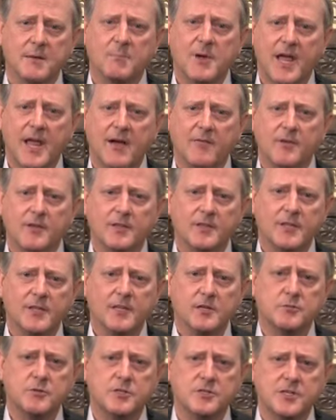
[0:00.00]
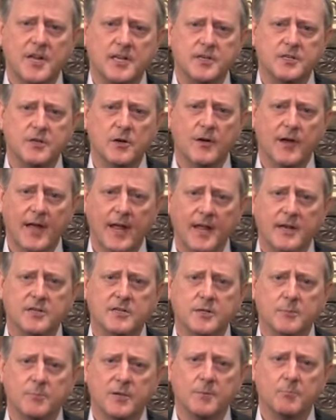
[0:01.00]
May everything you set your hand
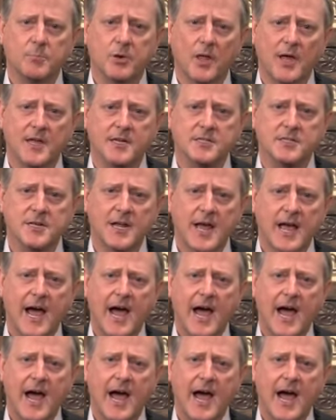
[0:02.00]
to be blessed.